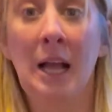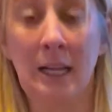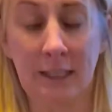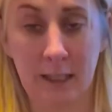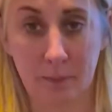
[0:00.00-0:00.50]

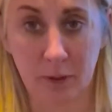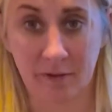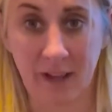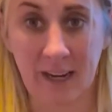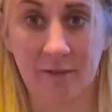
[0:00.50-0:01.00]
to
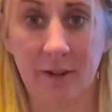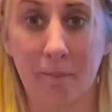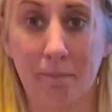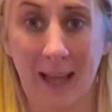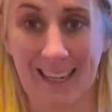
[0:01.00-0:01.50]
prevent it from
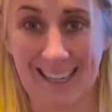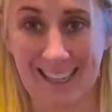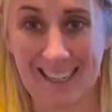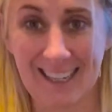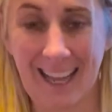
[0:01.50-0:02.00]

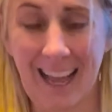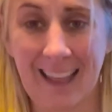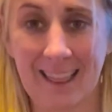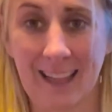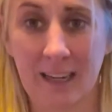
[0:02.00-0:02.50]
bending
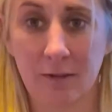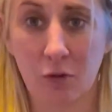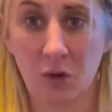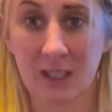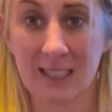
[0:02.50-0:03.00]
and
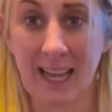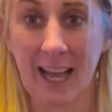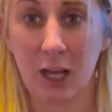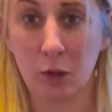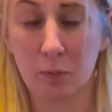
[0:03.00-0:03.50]
therefore to
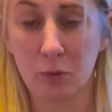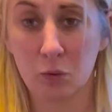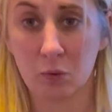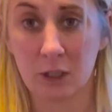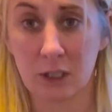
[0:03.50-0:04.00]
help
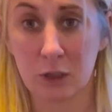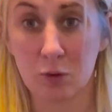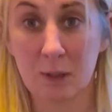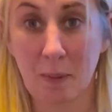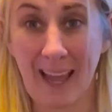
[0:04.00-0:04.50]

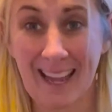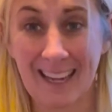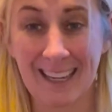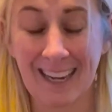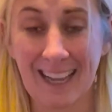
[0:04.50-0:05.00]
reduce
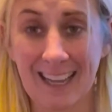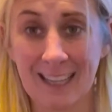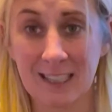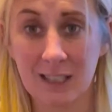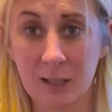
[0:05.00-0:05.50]
pain
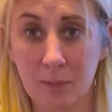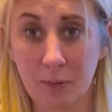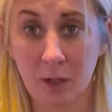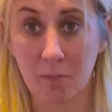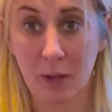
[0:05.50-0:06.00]
and to
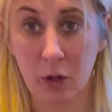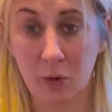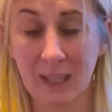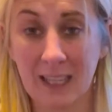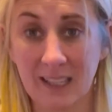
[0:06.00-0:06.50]

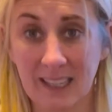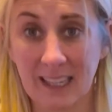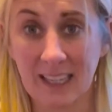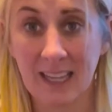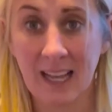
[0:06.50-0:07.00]
promote
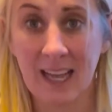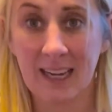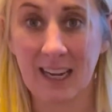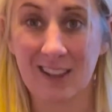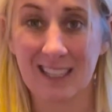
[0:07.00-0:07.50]
healing.
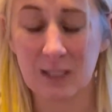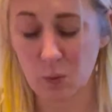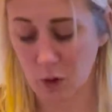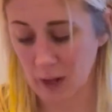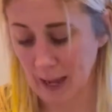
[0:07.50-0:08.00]
Now this
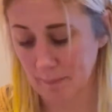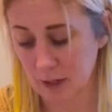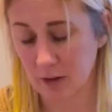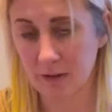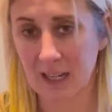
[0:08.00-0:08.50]
won't happen
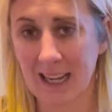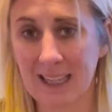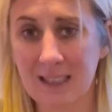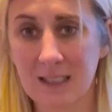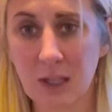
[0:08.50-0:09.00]

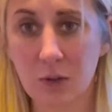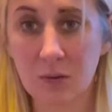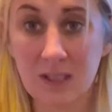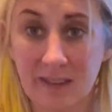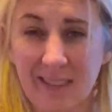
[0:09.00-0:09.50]
overnight, so
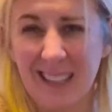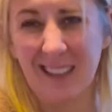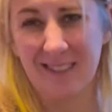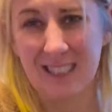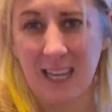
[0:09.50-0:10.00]
definitely
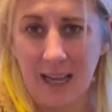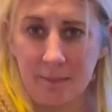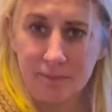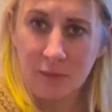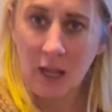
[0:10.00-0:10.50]
give it
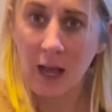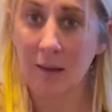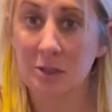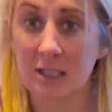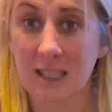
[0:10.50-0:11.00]
time.
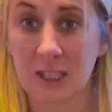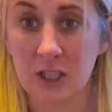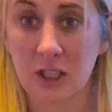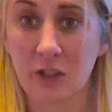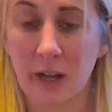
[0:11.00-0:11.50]
I'm just gonna
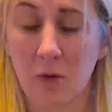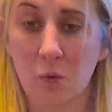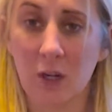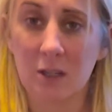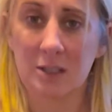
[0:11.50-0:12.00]
show you how it
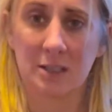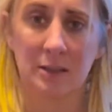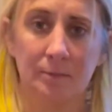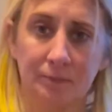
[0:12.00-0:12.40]
works.